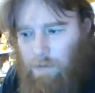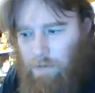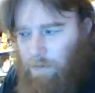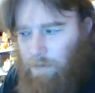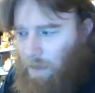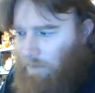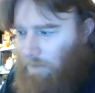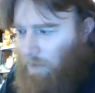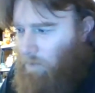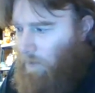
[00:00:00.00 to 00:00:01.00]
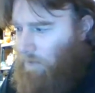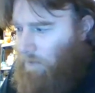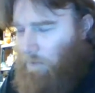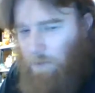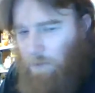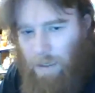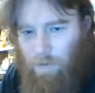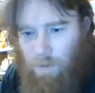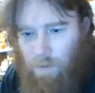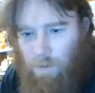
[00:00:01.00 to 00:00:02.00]
not terabytes. It was, I don't know
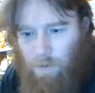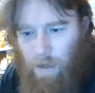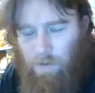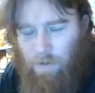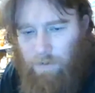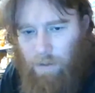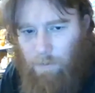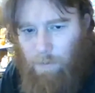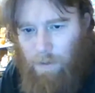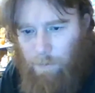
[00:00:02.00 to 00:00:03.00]
what's higher than terabytes,